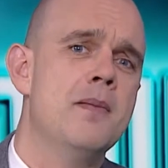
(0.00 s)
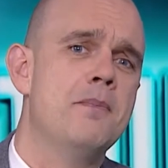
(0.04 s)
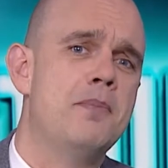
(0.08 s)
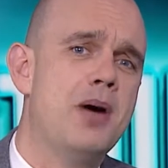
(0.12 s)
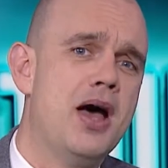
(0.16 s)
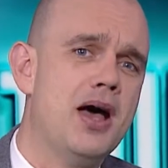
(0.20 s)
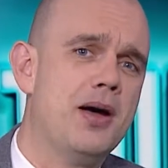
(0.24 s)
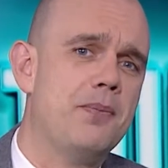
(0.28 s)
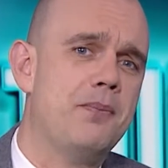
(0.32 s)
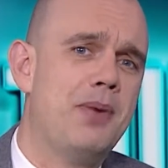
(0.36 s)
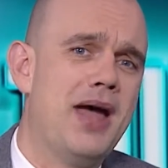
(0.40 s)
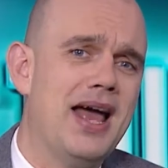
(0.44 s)

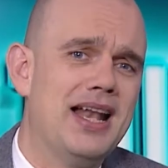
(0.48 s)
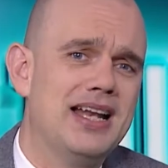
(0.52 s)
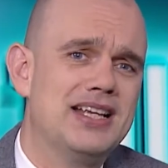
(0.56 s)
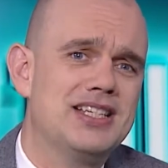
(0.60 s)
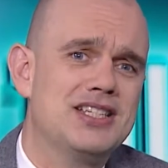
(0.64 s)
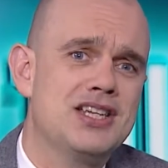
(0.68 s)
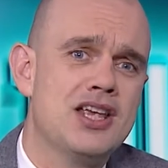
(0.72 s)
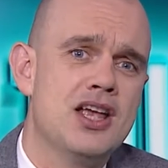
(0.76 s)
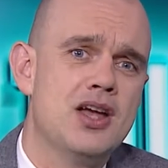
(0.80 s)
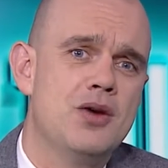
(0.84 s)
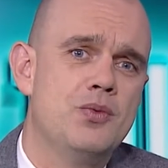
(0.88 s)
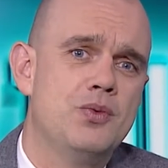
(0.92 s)
Buck
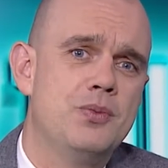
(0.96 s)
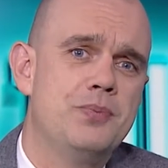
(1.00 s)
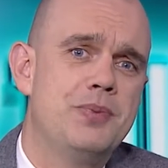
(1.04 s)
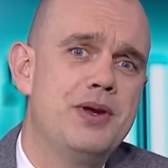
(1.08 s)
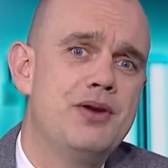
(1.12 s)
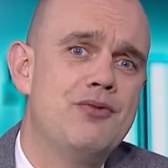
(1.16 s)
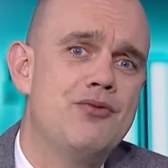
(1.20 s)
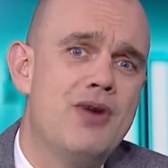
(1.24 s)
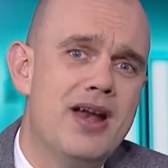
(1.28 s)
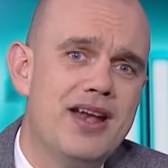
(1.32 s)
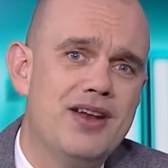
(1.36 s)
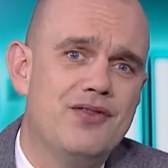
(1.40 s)
Palace would
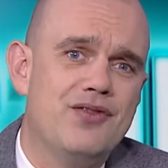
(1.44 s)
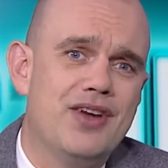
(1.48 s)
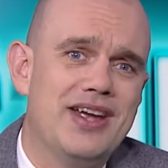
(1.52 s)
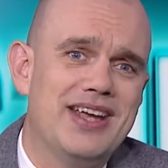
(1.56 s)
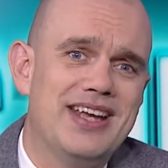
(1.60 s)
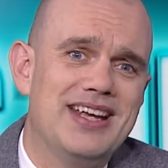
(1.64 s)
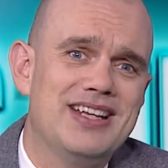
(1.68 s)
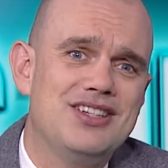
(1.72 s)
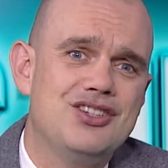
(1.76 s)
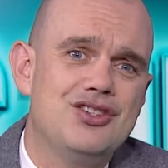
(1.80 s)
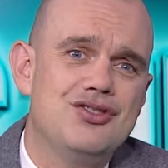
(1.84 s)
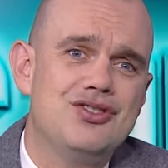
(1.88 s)
be
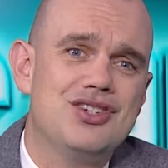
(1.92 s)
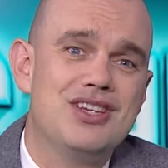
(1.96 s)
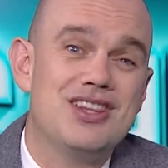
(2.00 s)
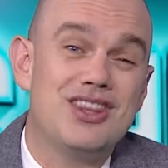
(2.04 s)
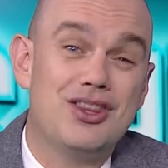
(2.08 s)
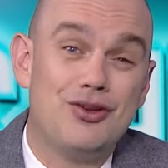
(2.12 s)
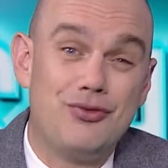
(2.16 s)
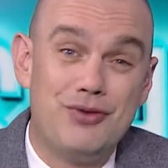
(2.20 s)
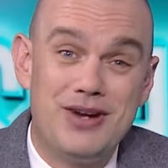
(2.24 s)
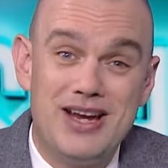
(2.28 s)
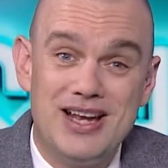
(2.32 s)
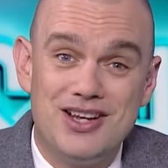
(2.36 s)
renovated using
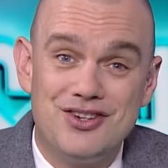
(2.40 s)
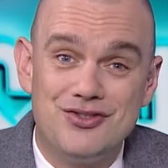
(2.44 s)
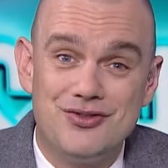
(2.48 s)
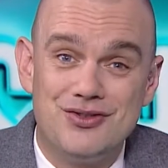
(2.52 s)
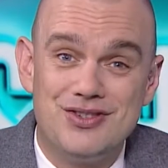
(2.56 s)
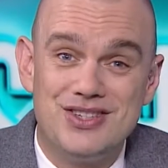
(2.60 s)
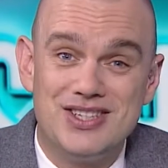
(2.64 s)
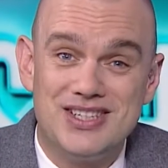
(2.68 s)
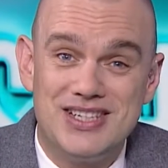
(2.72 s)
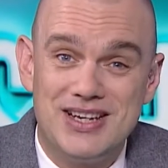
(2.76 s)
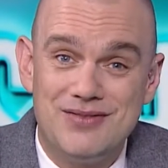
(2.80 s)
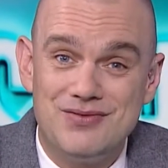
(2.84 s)

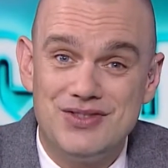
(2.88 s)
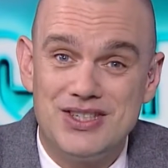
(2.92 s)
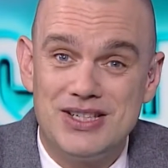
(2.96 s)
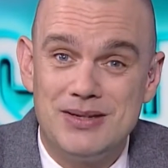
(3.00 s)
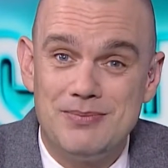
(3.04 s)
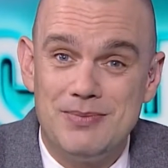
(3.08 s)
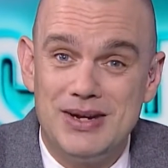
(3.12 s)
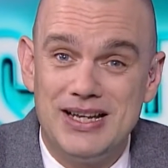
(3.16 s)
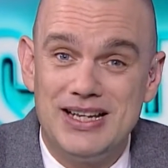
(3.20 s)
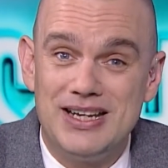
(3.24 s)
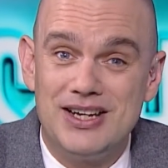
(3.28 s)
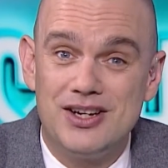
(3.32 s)

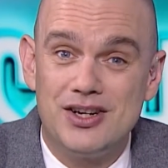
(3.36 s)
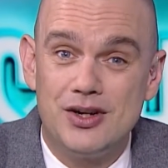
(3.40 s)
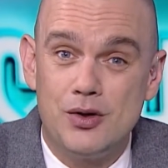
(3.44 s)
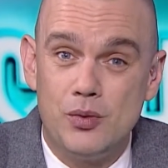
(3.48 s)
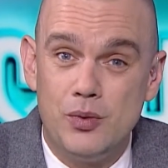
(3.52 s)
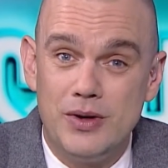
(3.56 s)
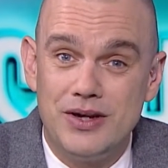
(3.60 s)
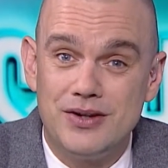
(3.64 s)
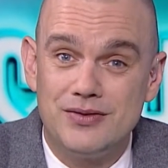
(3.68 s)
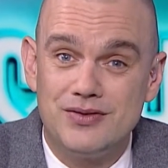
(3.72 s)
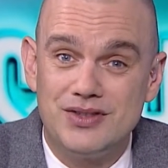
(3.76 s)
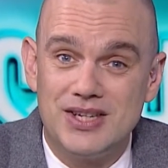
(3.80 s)
370 million
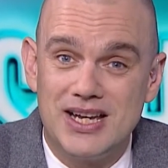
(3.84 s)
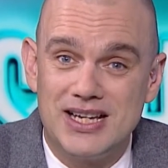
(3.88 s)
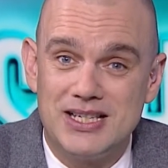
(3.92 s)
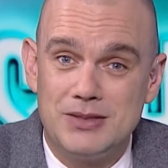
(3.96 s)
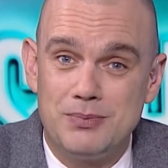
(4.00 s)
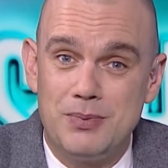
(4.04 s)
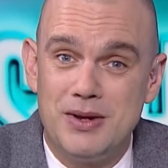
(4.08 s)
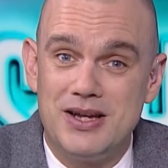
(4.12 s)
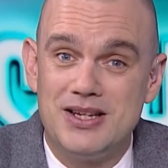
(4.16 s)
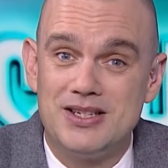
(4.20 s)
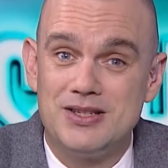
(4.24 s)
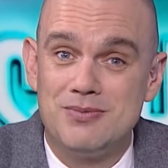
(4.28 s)
quid of
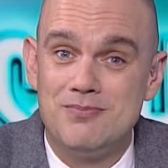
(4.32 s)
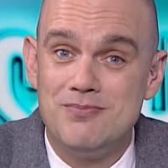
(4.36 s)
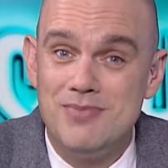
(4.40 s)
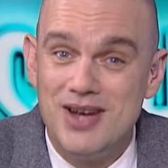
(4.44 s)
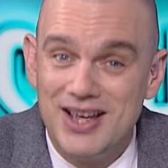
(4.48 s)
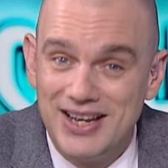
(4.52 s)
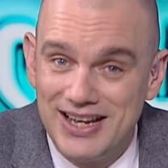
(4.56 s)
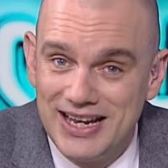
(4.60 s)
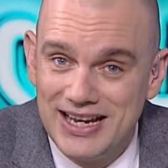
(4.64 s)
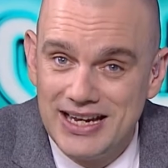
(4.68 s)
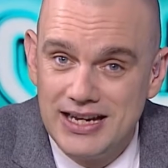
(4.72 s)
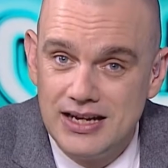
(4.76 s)
taxpayers'
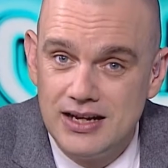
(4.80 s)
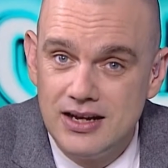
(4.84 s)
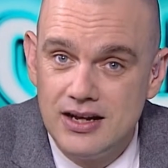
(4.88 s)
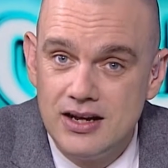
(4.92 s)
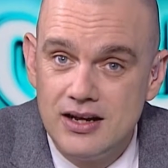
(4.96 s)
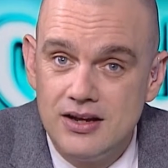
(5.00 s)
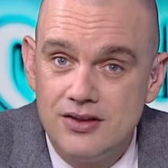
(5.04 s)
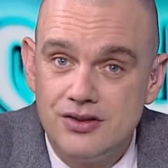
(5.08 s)
money,